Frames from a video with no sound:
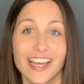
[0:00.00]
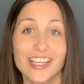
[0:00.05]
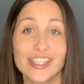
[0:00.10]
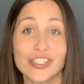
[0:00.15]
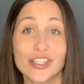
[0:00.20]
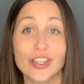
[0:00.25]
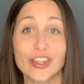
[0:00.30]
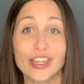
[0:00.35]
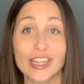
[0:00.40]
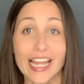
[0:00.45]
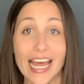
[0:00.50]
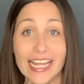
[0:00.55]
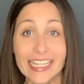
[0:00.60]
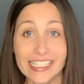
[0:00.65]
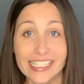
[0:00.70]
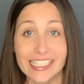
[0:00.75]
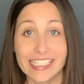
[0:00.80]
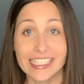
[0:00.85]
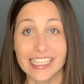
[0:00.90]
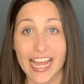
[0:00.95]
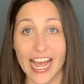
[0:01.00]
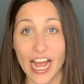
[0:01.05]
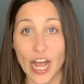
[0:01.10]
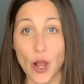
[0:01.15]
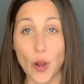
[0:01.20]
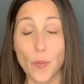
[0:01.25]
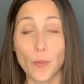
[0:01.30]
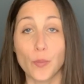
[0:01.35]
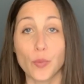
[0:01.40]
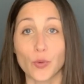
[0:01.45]
So let's
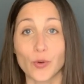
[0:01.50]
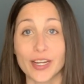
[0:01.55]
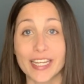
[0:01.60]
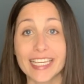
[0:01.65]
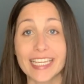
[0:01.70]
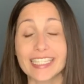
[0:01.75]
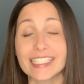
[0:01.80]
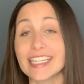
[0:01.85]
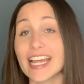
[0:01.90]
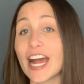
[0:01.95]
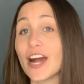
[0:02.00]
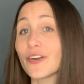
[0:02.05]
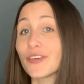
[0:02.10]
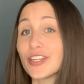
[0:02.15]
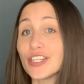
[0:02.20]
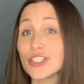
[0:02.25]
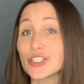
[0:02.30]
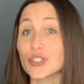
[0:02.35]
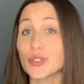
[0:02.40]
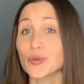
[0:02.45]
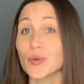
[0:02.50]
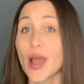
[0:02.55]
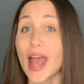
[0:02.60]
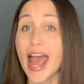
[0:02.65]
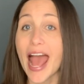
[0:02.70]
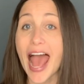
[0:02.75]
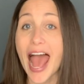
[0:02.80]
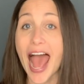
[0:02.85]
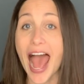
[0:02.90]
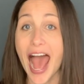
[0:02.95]
now break it down into
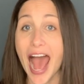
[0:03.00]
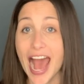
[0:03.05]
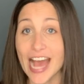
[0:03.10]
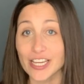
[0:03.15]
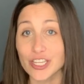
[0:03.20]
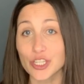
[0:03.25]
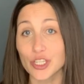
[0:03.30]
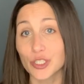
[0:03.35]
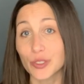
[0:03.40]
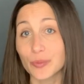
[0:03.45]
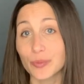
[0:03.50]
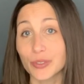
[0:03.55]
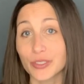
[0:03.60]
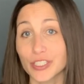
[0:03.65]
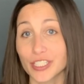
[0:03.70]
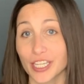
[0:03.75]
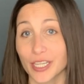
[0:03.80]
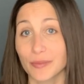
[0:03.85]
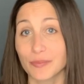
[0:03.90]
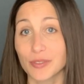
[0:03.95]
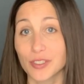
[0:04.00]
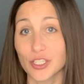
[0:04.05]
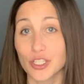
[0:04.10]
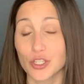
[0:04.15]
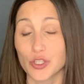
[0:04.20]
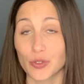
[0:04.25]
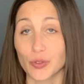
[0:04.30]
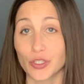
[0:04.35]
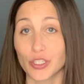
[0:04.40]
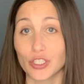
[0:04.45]
actionable tips that
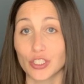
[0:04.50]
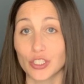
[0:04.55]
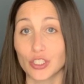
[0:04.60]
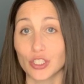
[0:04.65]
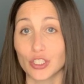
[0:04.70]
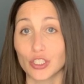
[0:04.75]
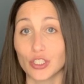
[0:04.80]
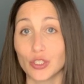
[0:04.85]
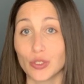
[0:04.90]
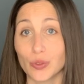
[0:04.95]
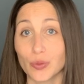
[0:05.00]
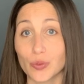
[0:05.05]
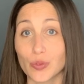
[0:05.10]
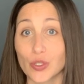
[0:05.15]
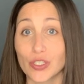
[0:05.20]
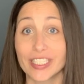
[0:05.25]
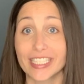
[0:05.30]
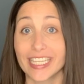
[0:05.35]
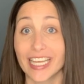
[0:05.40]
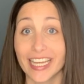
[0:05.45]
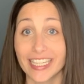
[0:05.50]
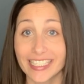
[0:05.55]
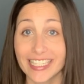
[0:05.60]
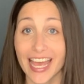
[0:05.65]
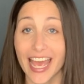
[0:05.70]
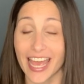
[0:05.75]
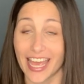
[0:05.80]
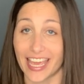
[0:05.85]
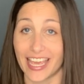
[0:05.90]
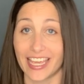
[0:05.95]
you can use
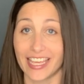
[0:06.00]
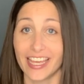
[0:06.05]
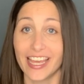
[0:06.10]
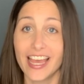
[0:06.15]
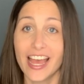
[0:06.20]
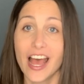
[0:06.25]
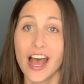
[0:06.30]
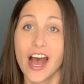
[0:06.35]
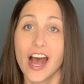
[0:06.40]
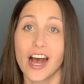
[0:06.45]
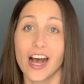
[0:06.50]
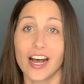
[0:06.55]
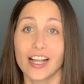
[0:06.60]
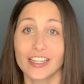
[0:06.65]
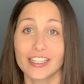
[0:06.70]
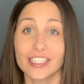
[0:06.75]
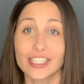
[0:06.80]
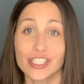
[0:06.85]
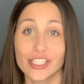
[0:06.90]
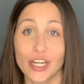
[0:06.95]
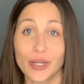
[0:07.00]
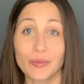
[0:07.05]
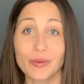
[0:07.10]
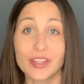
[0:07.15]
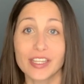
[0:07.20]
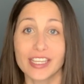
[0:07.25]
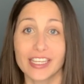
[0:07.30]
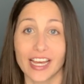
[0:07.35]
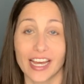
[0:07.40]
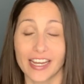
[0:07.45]
today. Let's start with
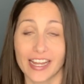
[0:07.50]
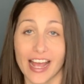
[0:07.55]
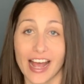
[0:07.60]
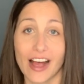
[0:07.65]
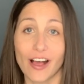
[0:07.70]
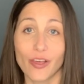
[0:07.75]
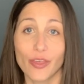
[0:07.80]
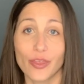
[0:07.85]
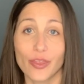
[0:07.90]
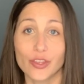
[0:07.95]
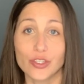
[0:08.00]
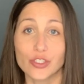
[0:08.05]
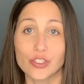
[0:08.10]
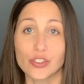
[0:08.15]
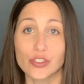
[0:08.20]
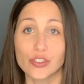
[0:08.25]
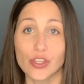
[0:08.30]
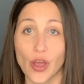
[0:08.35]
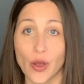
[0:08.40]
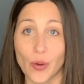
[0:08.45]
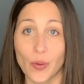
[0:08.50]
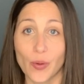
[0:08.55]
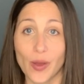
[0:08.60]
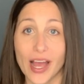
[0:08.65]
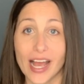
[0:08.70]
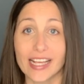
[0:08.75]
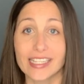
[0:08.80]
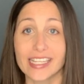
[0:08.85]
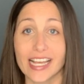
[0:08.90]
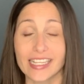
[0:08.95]
gut health. So,
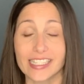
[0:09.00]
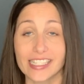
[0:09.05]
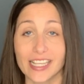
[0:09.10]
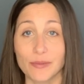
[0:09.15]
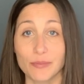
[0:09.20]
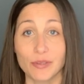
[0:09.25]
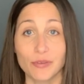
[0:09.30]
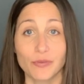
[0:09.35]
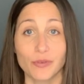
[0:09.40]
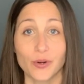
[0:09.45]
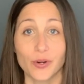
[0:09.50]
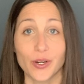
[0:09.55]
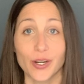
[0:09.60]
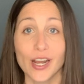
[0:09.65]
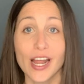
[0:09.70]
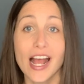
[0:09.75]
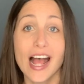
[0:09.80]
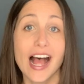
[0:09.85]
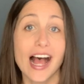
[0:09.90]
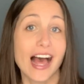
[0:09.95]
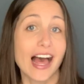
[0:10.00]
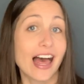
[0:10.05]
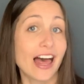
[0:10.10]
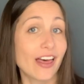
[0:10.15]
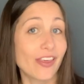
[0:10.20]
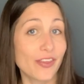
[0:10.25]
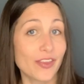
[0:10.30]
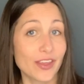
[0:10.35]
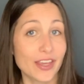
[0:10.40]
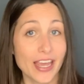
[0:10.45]
as I said before, a
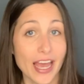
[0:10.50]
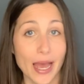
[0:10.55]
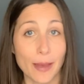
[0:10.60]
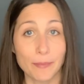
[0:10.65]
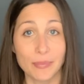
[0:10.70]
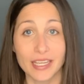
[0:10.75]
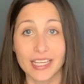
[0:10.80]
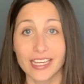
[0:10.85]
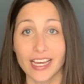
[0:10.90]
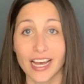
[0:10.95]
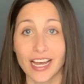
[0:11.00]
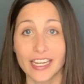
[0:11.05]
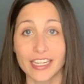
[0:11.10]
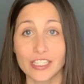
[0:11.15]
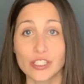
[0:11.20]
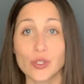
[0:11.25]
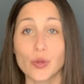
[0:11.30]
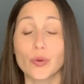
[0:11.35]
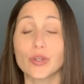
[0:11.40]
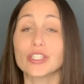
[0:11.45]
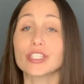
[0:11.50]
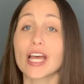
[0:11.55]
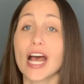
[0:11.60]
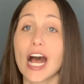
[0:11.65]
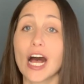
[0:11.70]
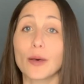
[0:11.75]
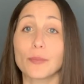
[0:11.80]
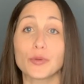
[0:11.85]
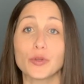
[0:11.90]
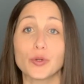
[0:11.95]
healthy, happy gut is going to
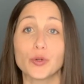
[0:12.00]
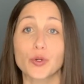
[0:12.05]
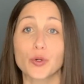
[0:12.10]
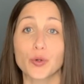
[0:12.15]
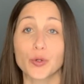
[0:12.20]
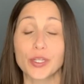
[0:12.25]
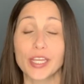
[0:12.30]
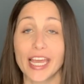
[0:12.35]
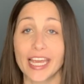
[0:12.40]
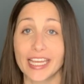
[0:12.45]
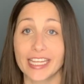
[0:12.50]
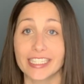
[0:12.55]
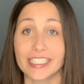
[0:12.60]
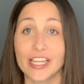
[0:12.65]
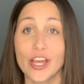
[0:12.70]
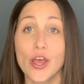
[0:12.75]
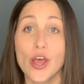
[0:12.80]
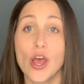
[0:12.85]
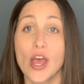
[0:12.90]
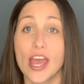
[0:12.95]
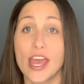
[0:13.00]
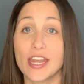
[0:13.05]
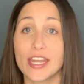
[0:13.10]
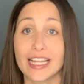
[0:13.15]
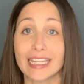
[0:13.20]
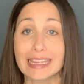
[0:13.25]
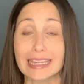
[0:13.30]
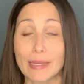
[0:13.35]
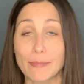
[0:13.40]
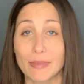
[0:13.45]
help you create and
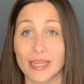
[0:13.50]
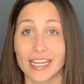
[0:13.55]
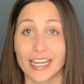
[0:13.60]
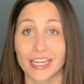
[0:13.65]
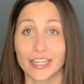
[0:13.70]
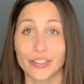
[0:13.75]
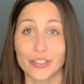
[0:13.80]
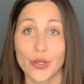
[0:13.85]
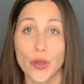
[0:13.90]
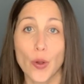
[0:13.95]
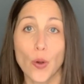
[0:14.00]
eliminate